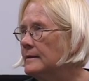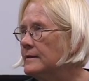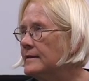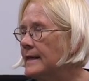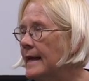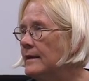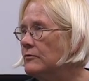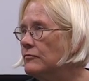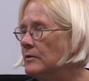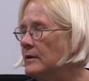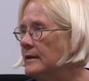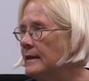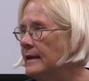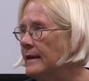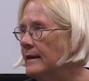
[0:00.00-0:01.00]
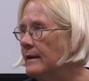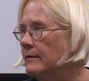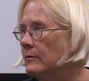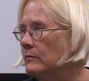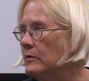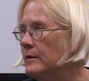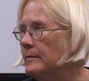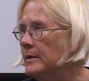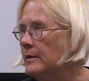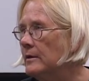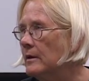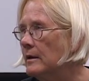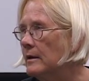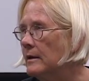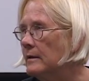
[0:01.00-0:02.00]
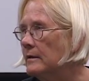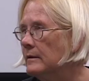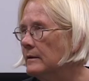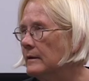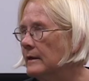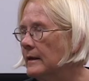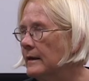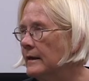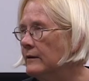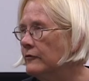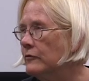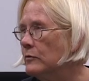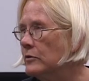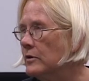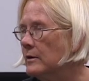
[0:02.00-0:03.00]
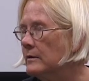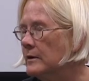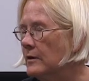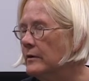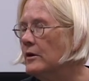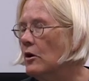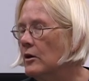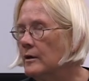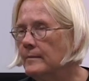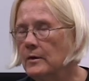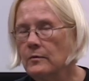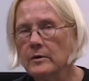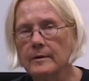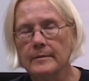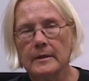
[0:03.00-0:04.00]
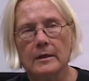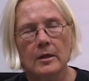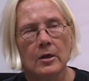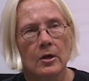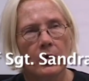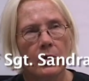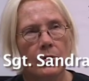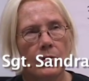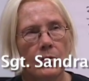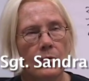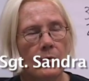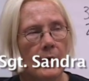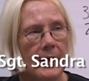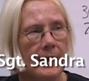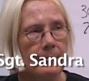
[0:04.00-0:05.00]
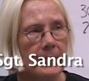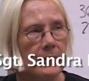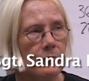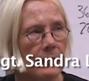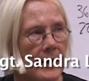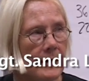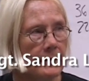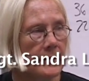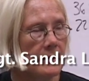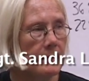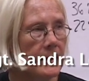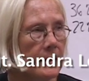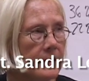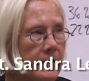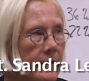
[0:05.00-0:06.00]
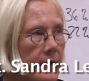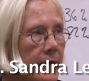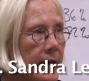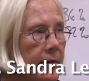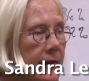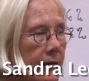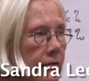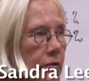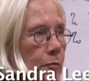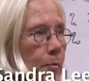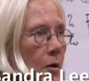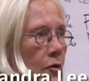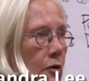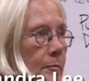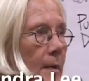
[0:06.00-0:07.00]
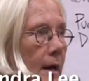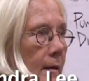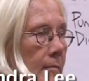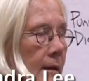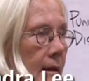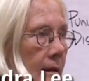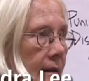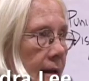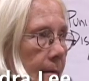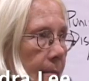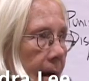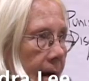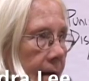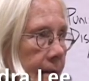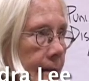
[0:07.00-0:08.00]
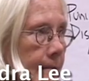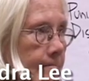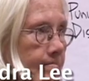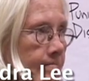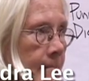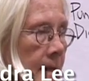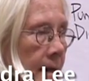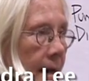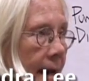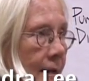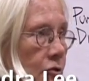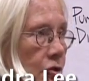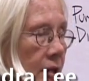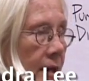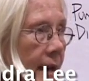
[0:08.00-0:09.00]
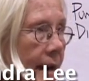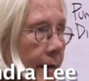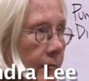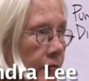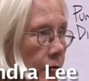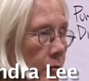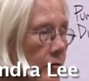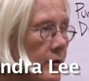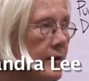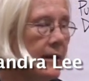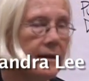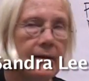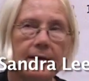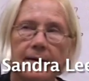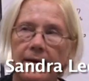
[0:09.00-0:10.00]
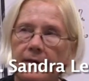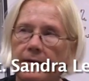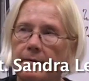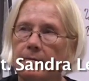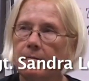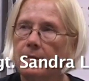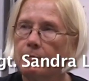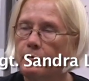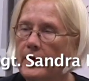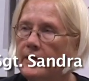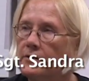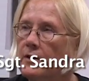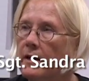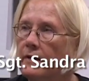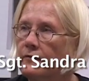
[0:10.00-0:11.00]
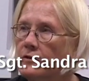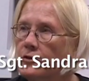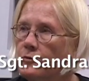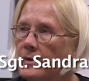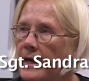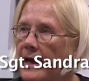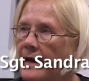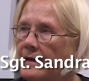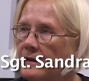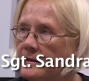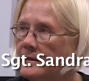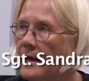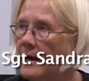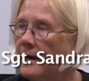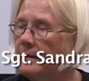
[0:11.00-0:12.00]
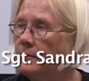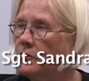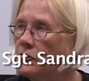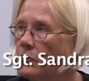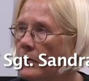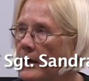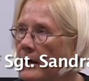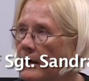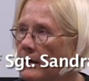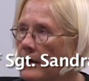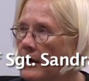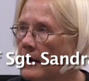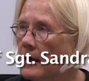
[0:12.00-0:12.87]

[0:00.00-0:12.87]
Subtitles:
Sandra Lee, a woman, an Army woman, who had been raped in the military and never spoken publicly about it. And she came forward in a press conference we had on Times Square,